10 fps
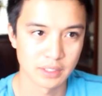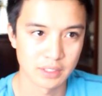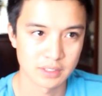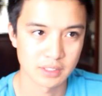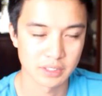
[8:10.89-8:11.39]

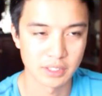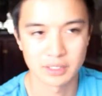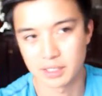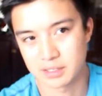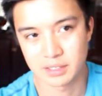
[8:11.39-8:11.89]

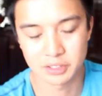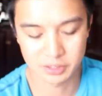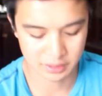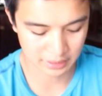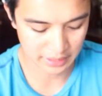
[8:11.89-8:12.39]
It's an
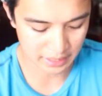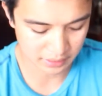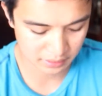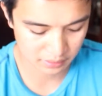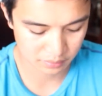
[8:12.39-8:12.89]
interesting
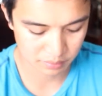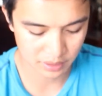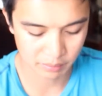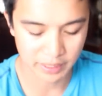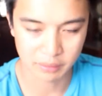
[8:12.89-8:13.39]
task,
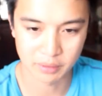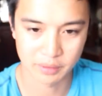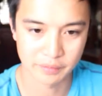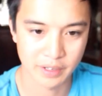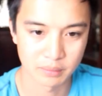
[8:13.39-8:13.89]
being back with the
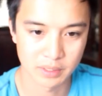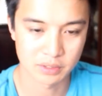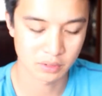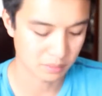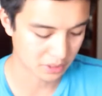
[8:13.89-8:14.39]
family
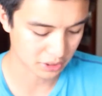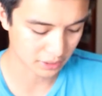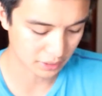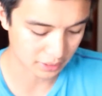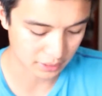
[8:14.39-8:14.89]
so much
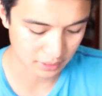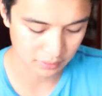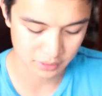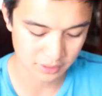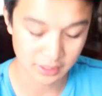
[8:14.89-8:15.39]
again,
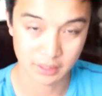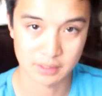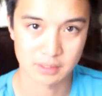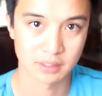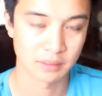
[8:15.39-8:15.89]
which is
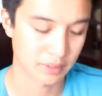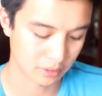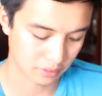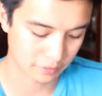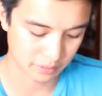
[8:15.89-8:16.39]
nice. And then my
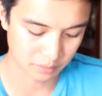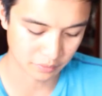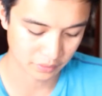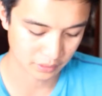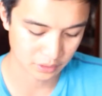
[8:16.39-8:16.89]
girlfriend
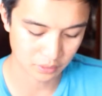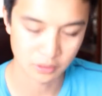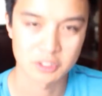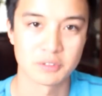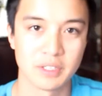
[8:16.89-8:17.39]
moving to
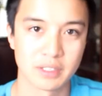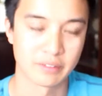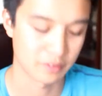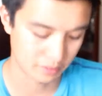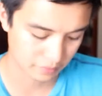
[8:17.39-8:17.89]
Costa Rica
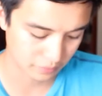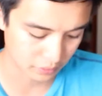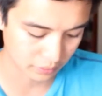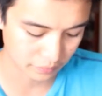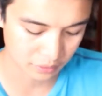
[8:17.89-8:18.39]

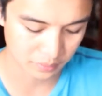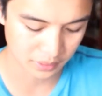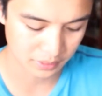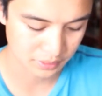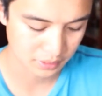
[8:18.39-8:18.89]
for a few
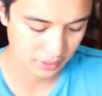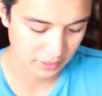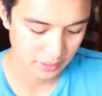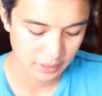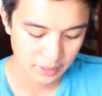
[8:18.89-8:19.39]
months.
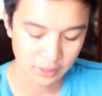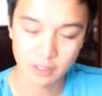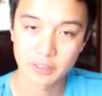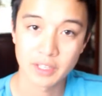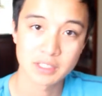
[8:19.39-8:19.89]
And
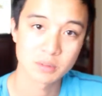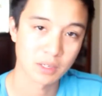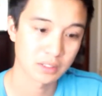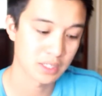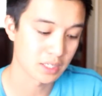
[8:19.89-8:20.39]
all this
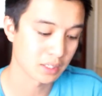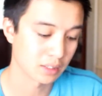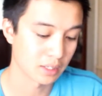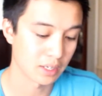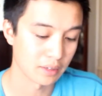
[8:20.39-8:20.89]
while
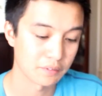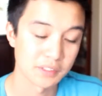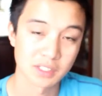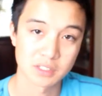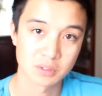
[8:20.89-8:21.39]
taking a
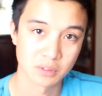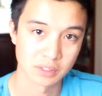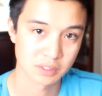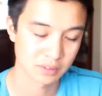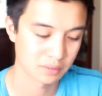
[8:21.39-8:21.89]
physics
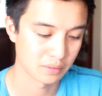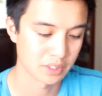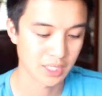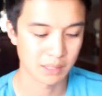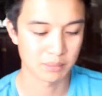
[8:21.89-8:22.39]
course,
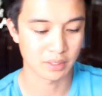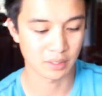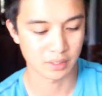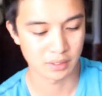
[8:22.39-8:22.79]
which can be